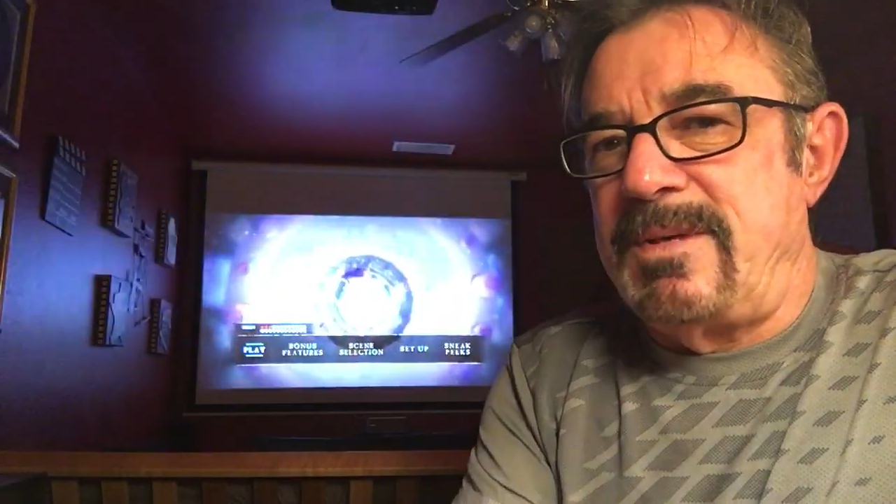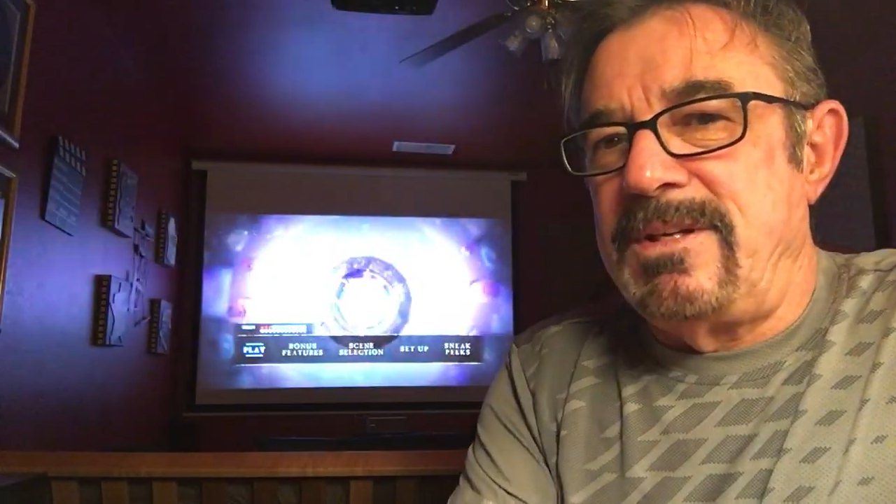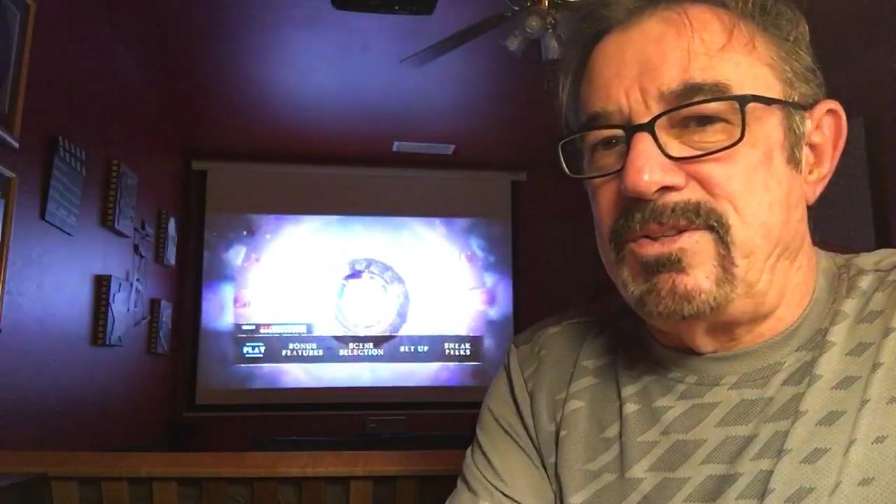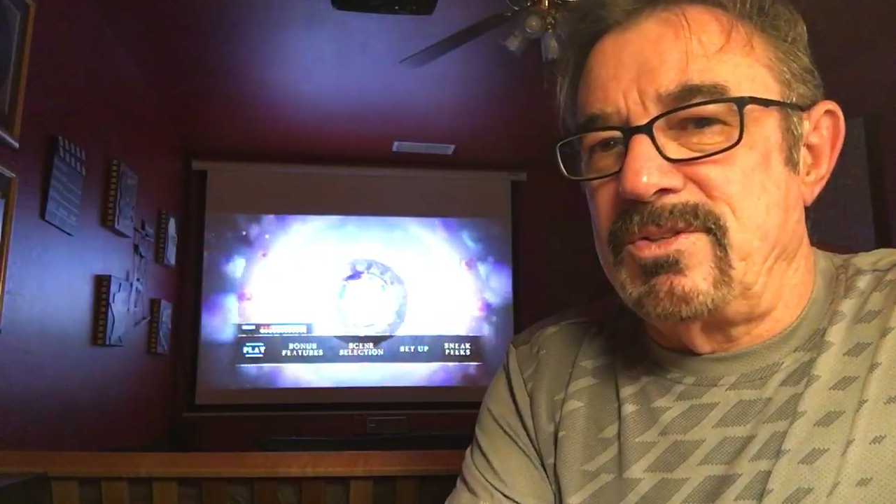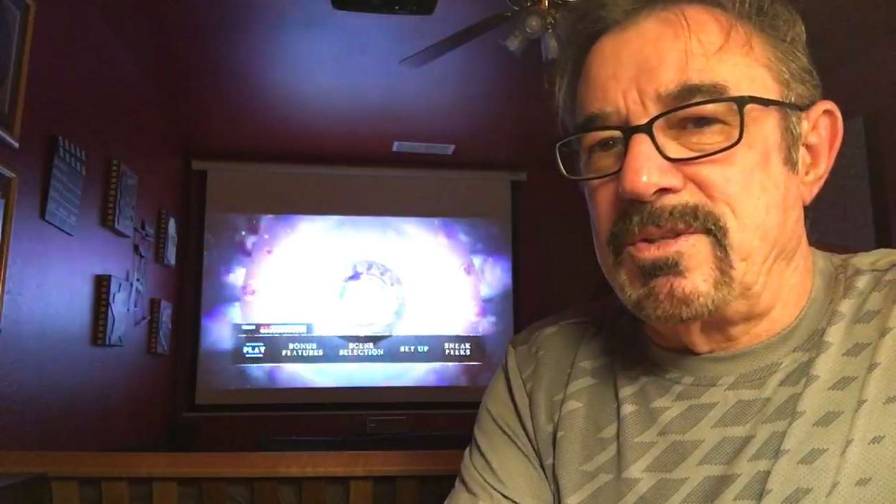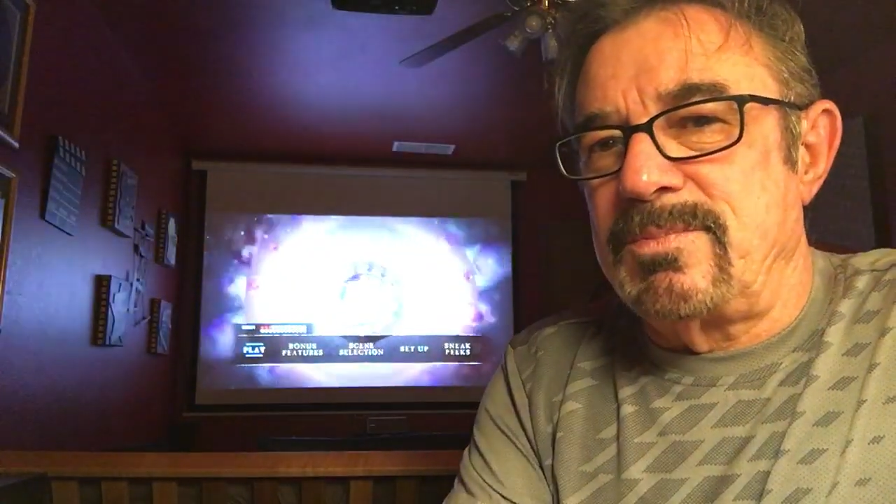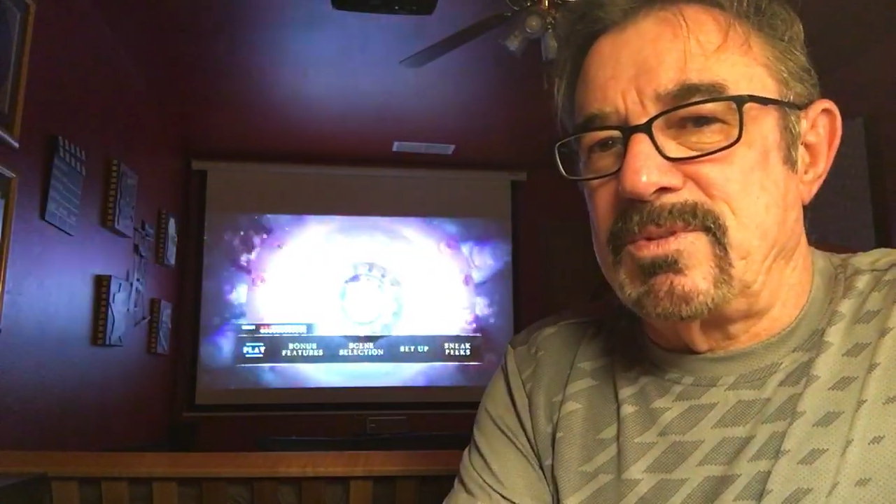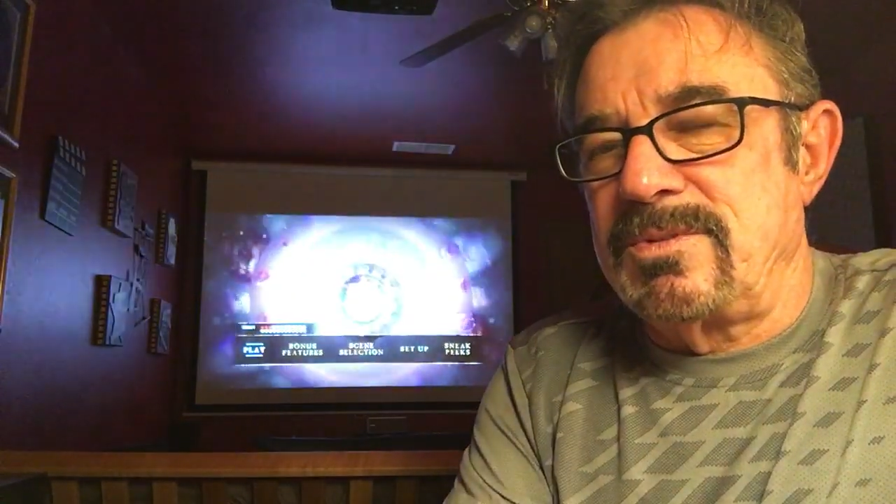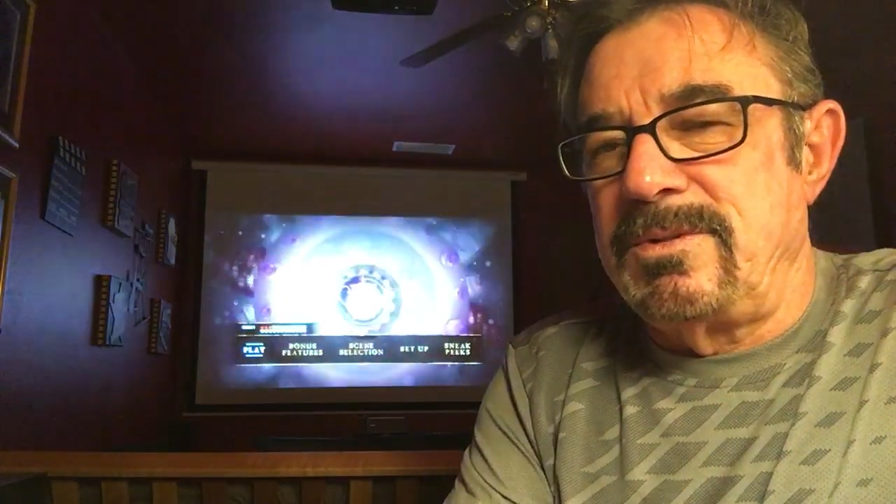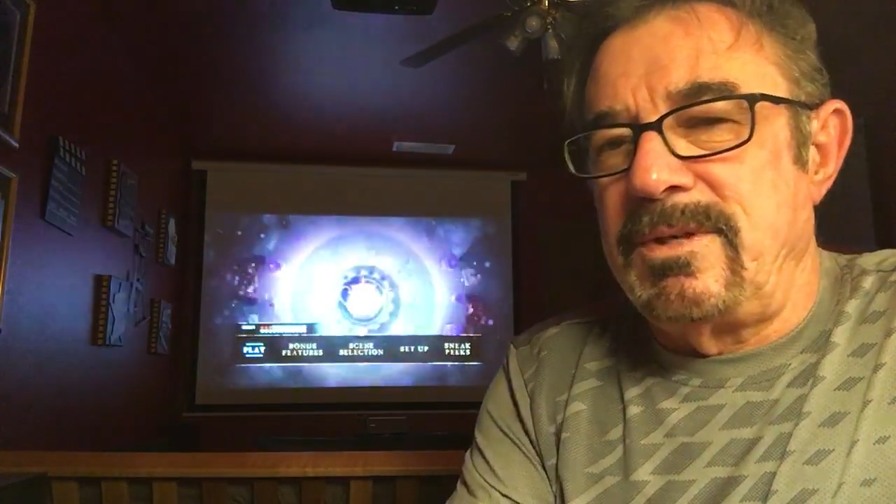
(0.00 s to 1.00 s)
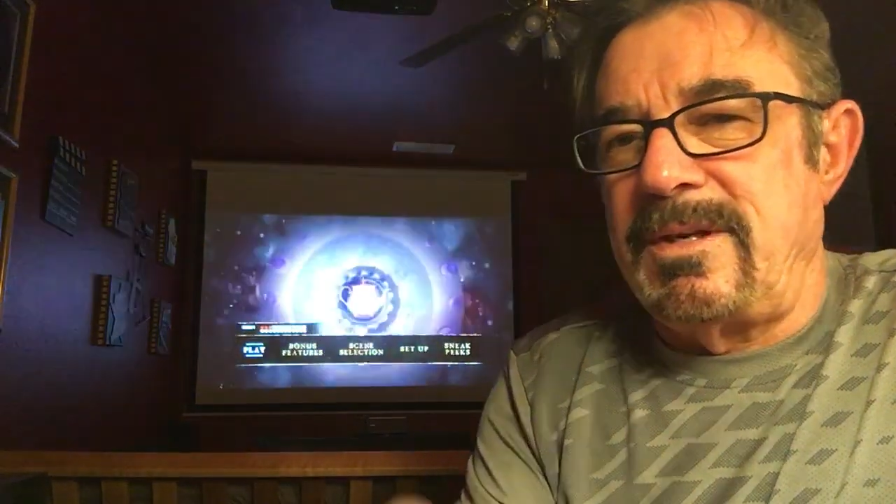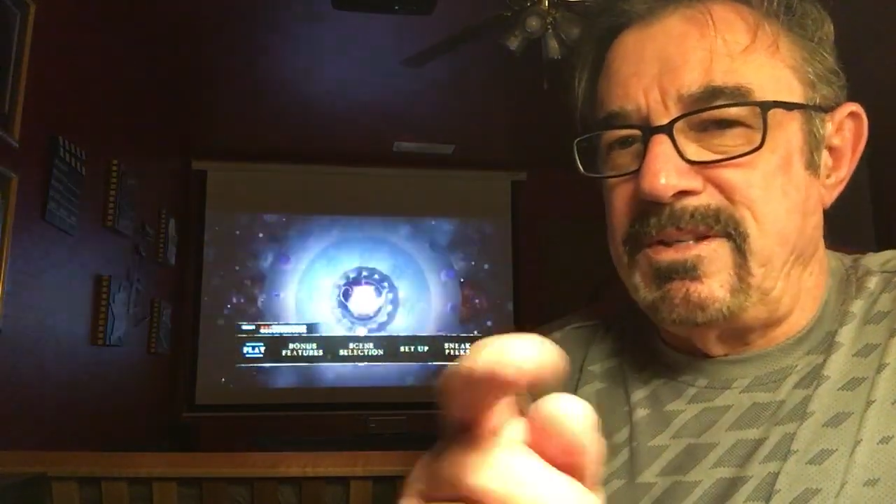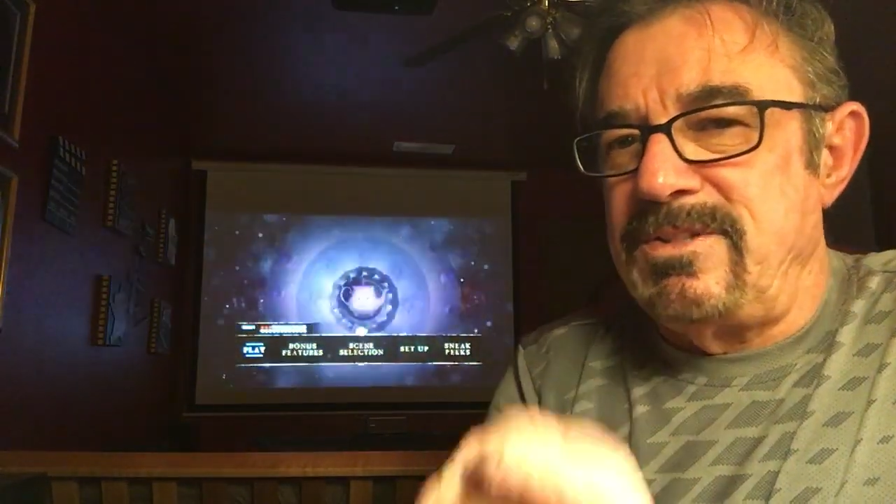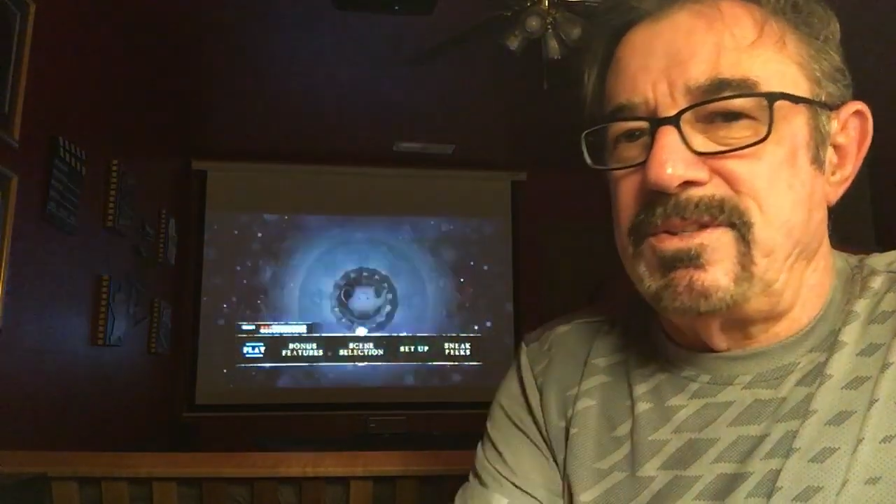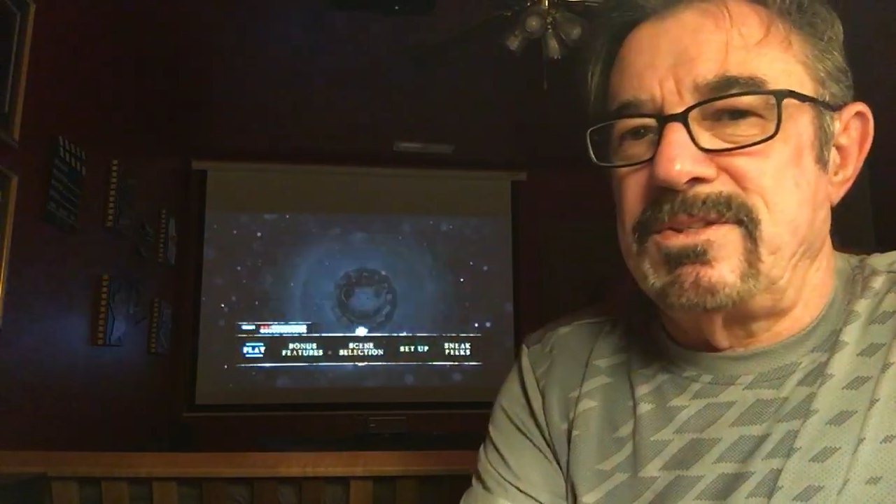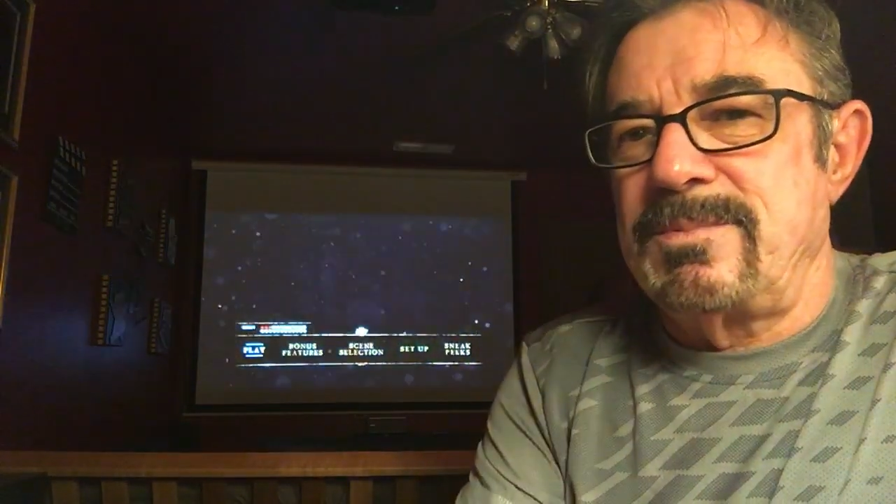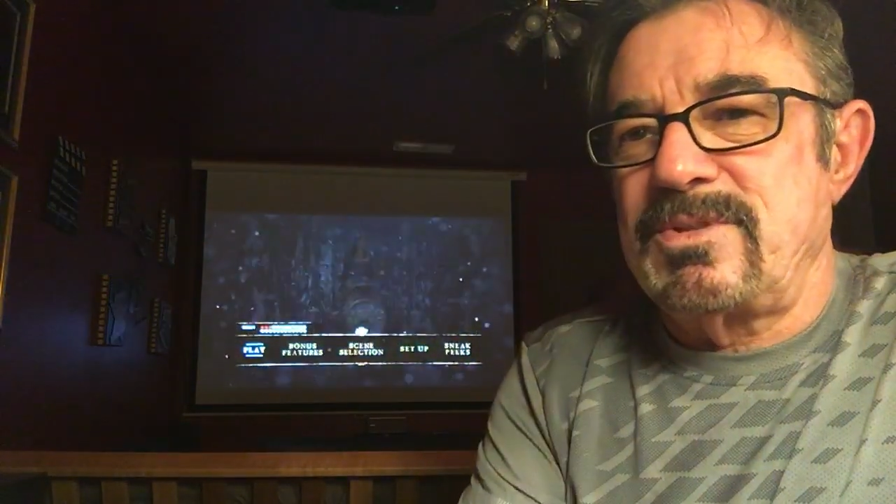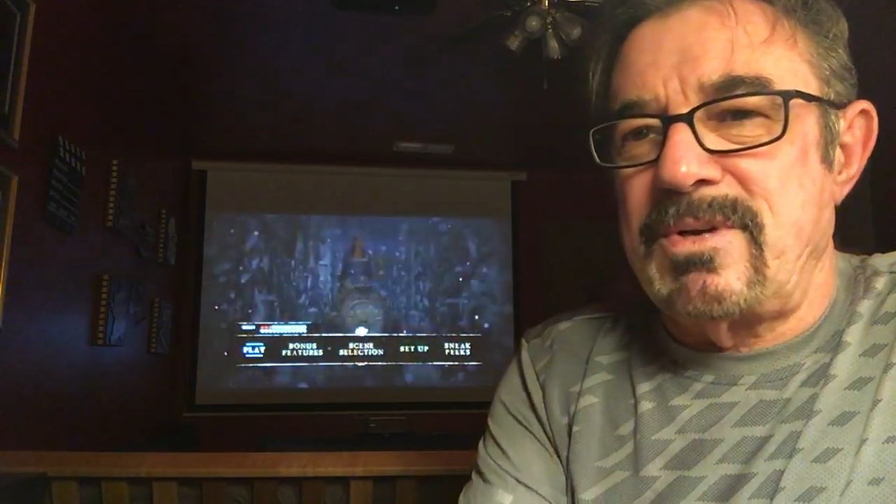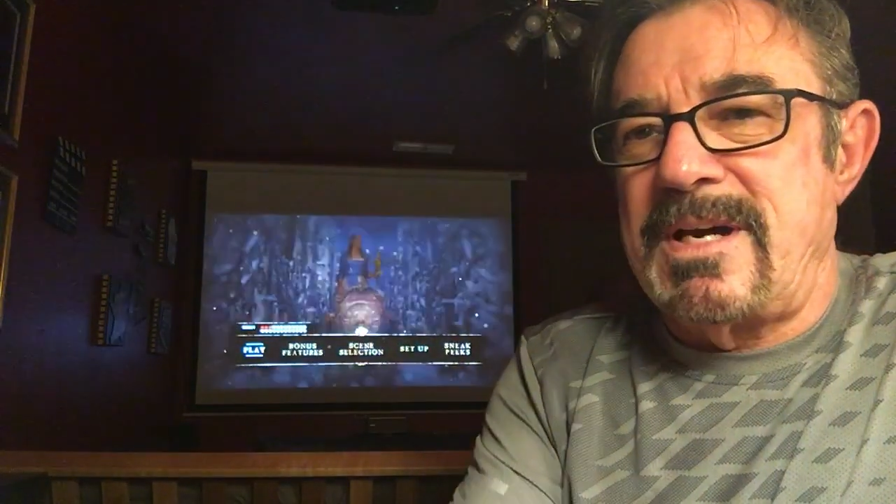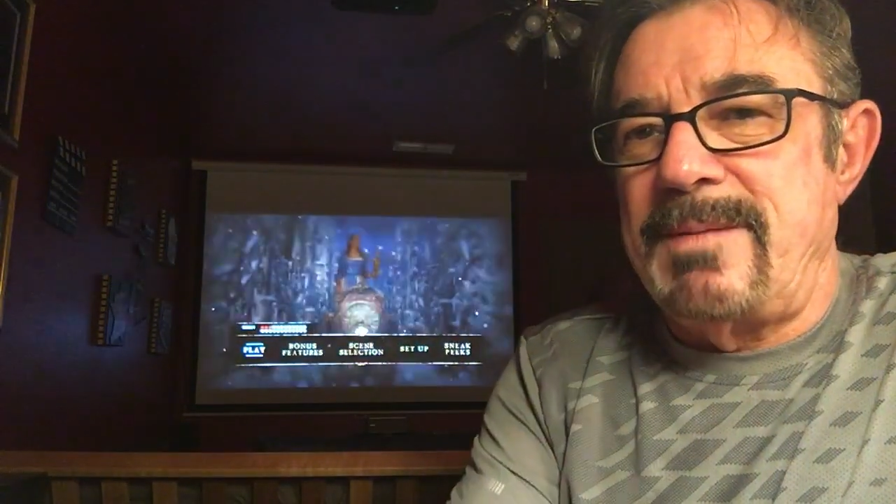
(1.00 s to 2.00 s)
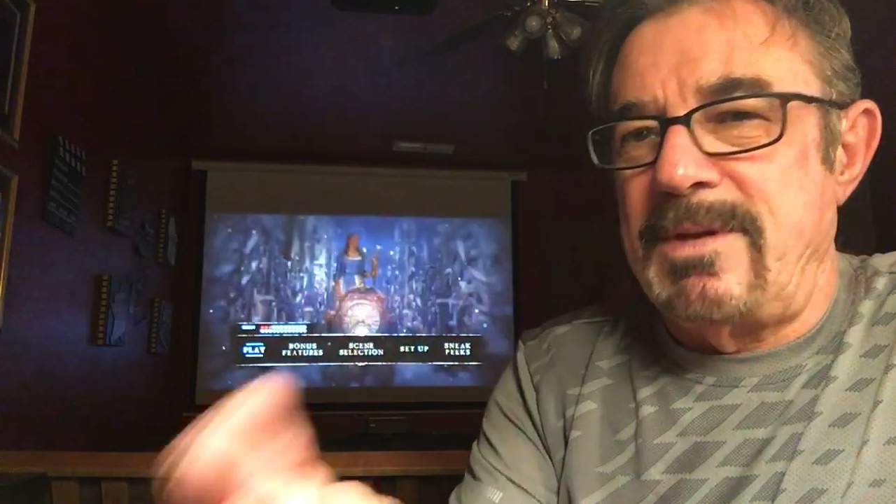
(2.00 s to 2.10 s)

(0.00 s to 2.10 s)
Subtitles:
I need you to subscribe.